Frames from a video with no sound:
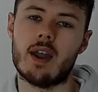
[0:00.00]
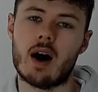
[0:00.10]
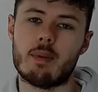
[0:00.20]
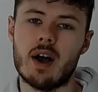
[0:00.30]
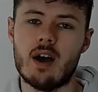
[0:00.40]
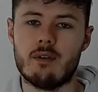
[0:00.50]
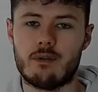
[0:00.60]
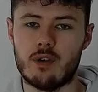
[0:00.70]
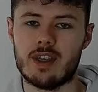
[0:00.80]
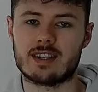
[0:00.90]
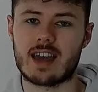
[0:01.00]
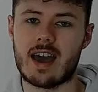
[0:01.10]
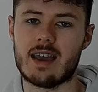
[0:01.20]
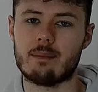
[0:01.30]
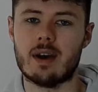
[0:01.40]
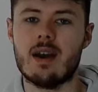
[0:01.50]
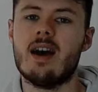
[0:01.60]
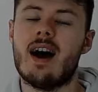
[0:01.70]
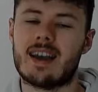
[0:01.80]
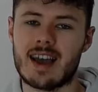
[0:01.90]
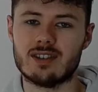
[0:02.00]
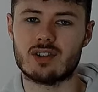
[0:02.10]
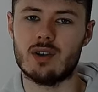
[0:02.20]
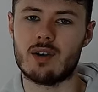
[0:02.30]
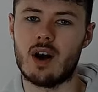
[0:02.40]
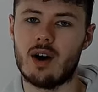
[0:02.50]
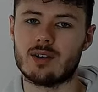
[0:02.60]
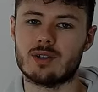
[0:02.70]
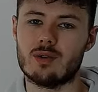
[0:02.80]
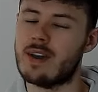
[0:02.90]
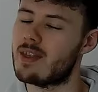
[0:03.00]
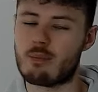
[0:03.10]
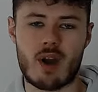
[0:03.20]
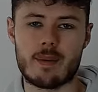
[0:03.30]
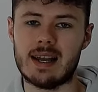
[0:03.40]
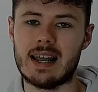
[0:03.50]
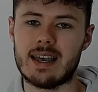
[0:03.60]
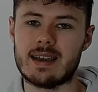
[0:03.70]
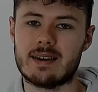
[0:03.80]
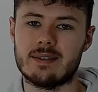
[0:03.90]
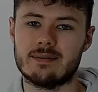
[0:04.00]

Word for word: up for this game against Newcastle in the Premier League.